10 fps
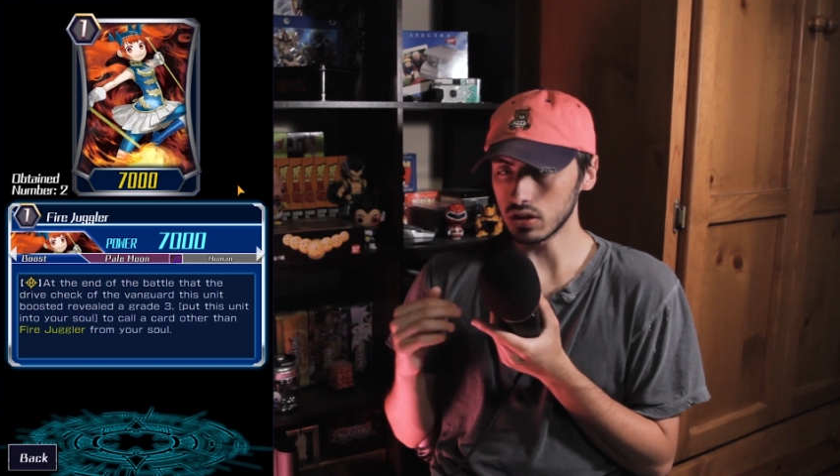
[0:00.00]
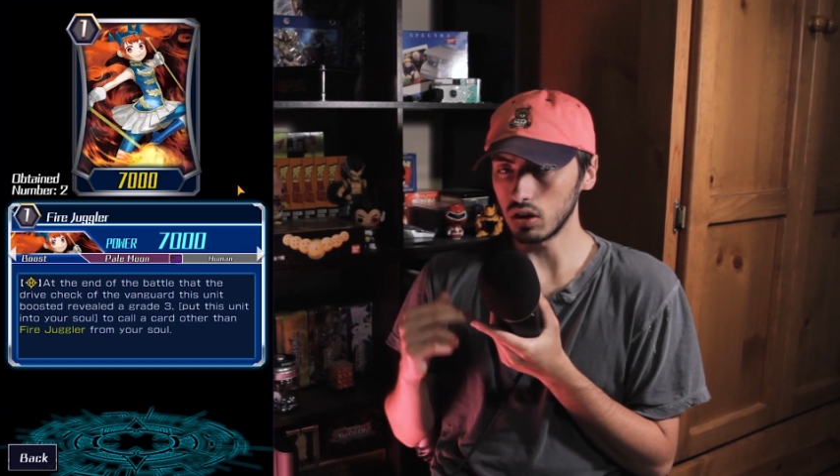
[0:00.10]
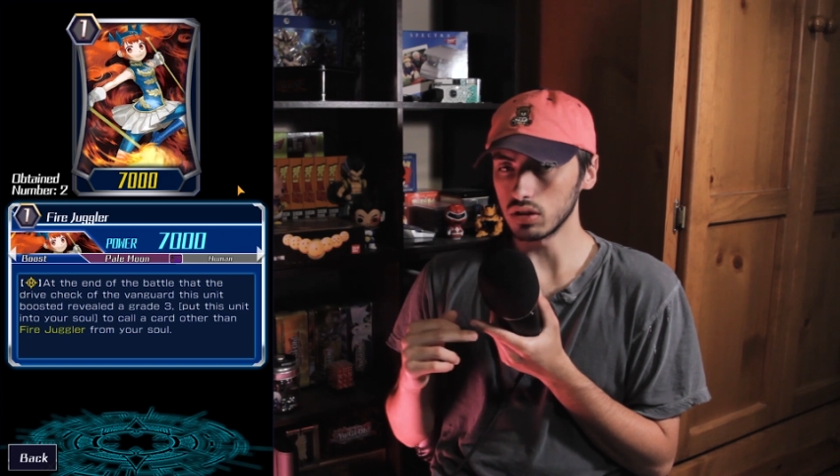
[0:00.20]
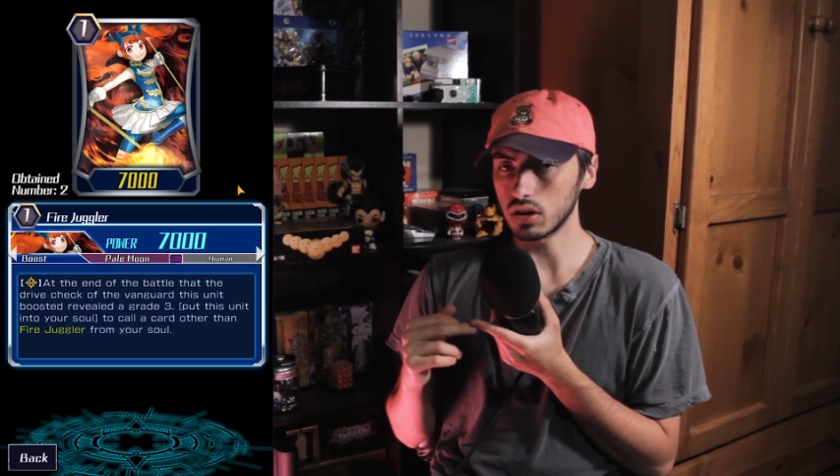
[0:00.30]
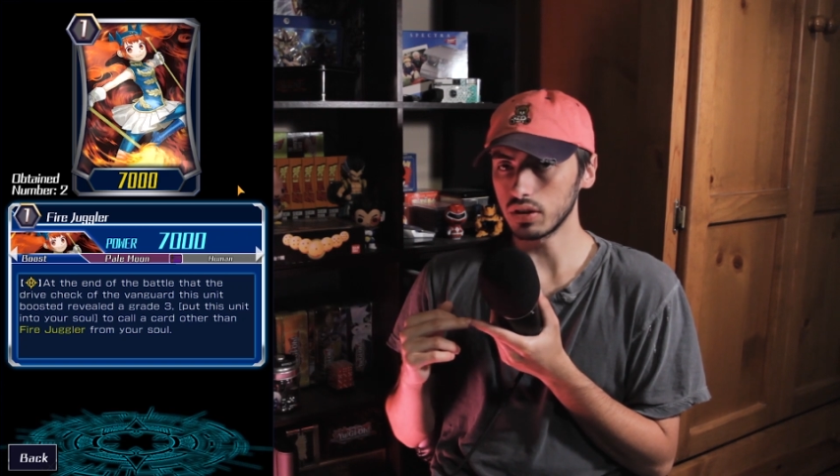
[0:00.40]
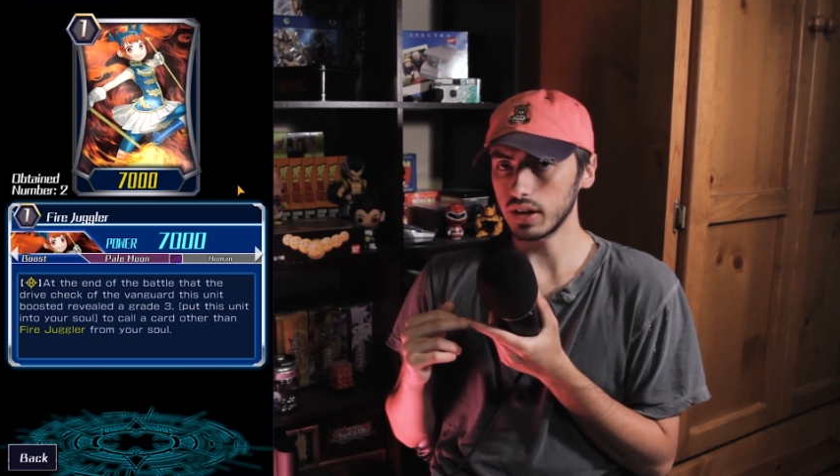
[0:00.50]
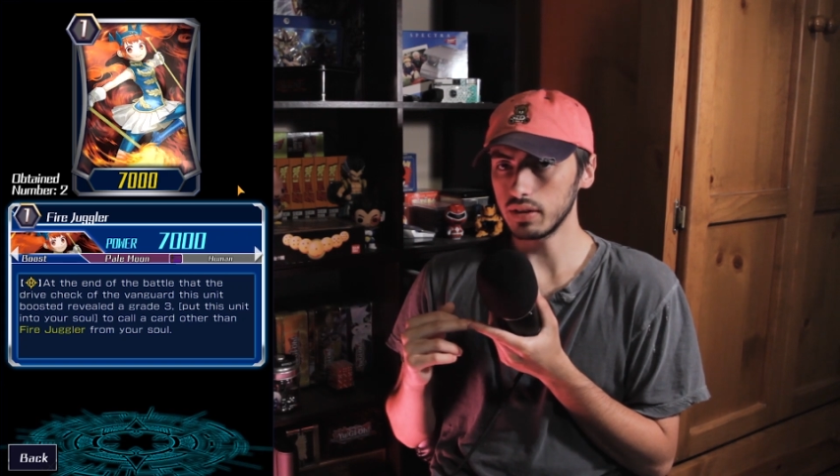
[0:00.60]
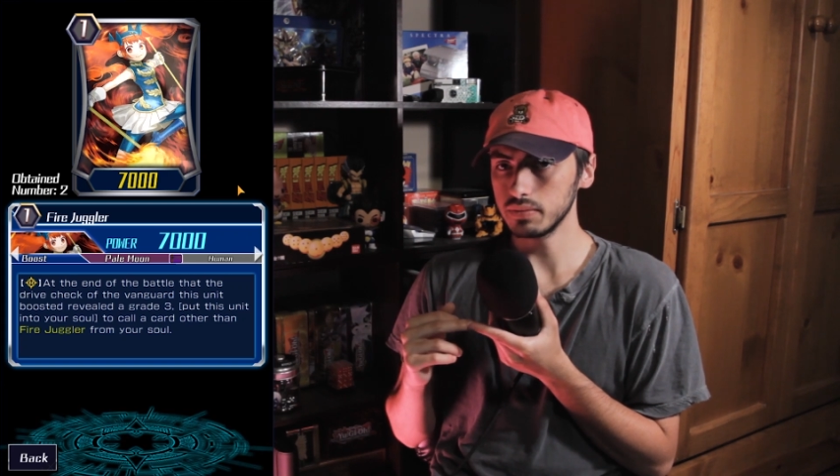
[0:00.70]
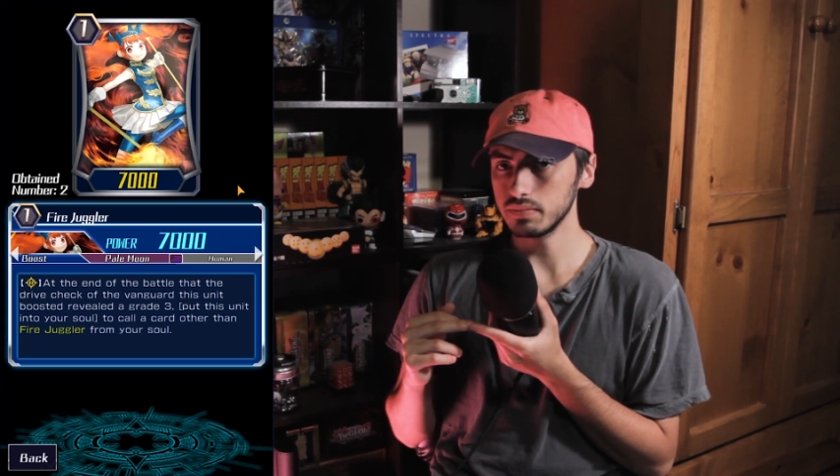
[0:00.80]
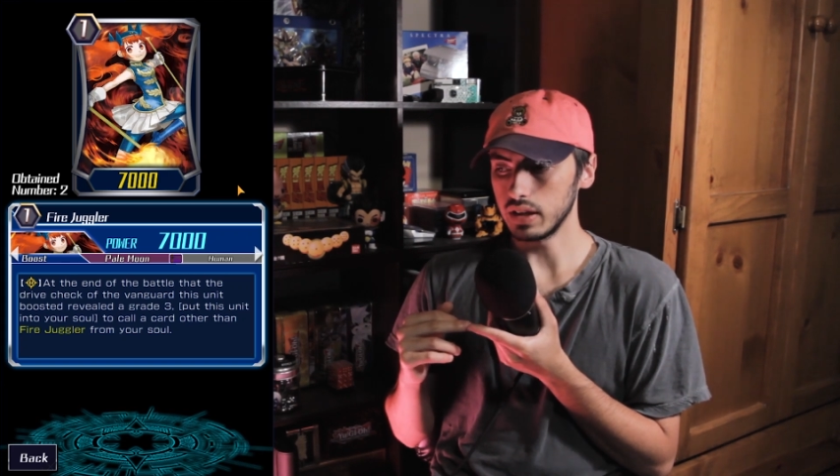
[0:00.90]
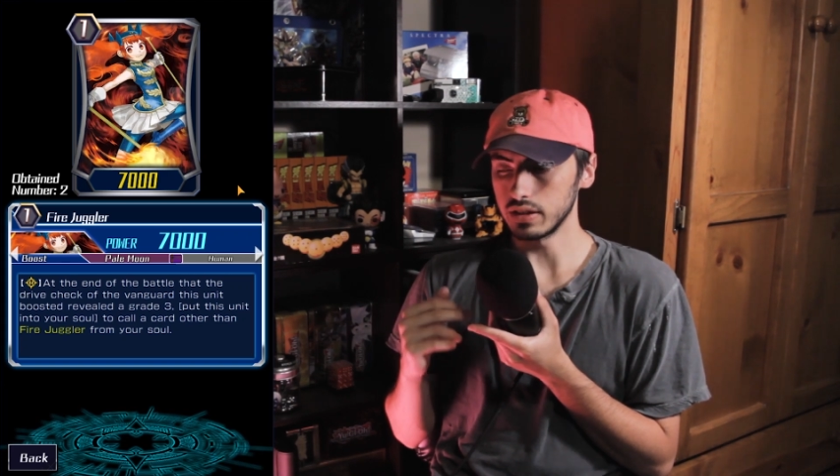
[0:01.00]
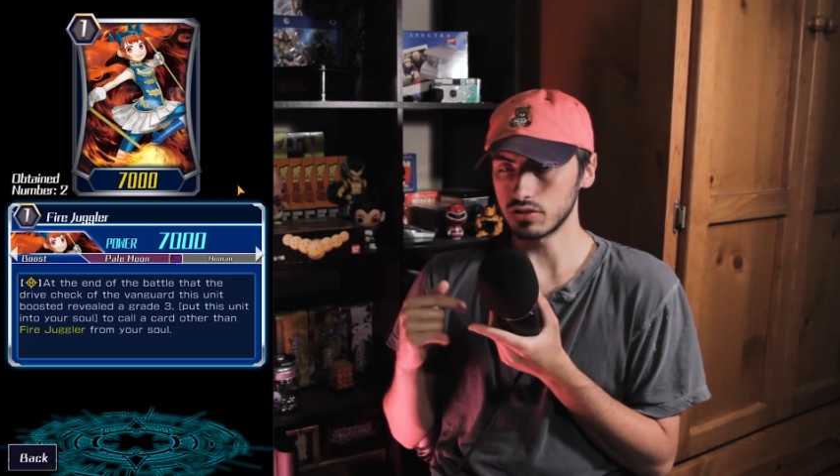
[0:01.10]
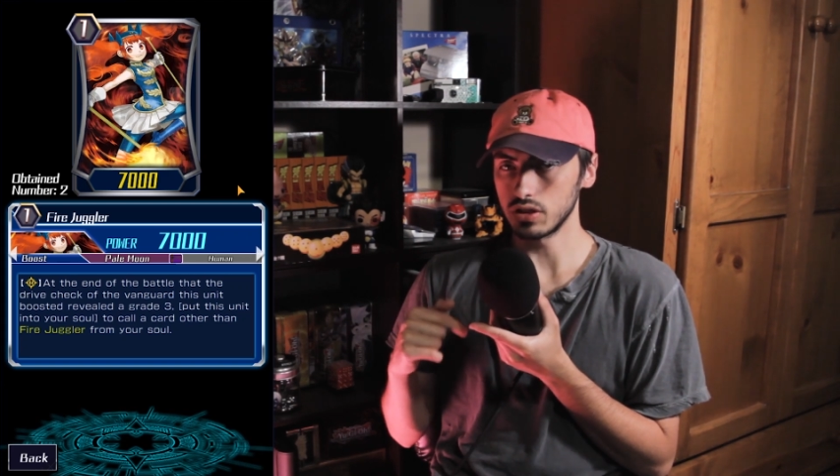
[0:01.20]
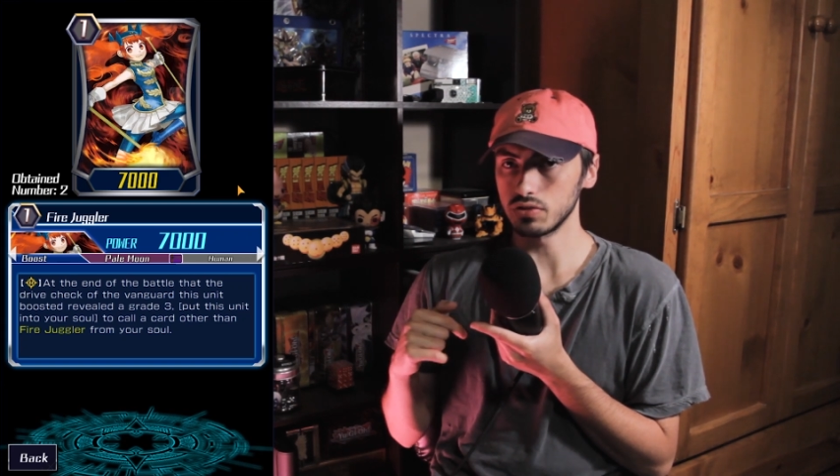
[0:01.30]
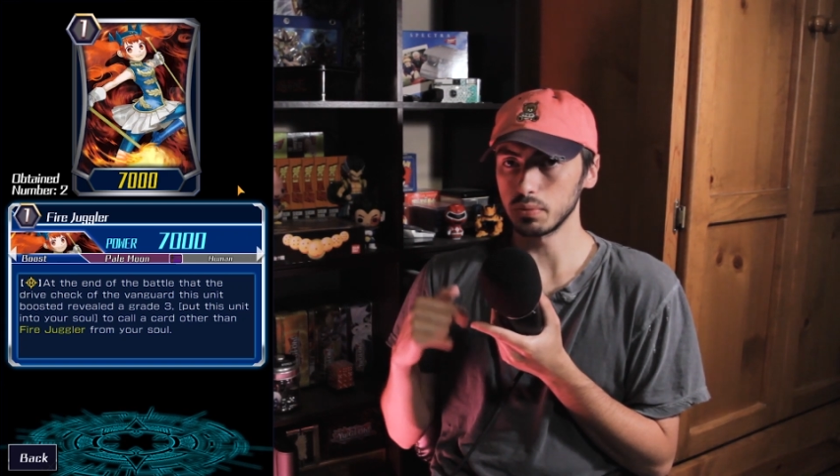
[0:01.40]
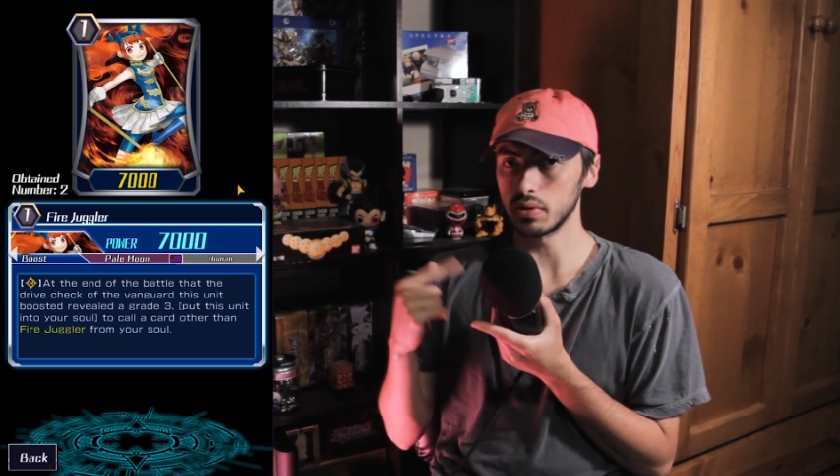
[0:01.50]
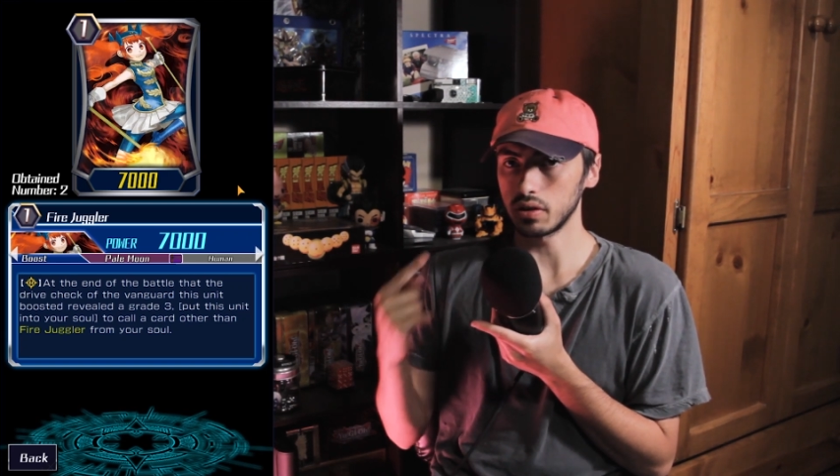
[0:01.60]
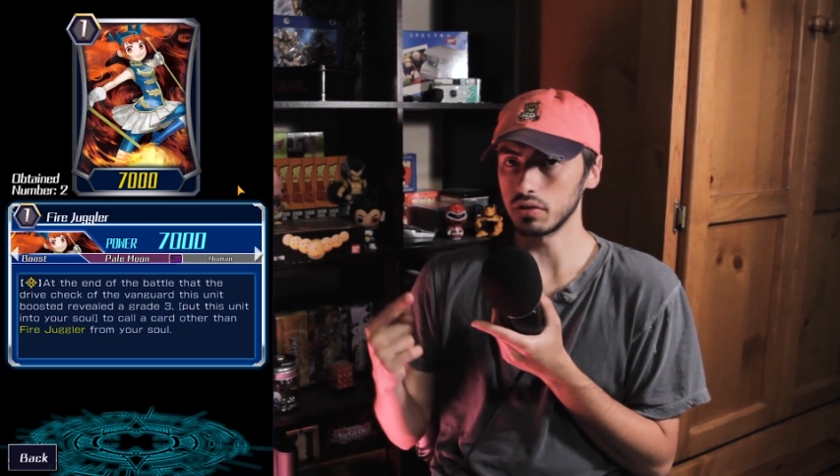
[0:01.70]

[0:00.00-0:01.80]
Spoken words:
to call a card out in exchange for putting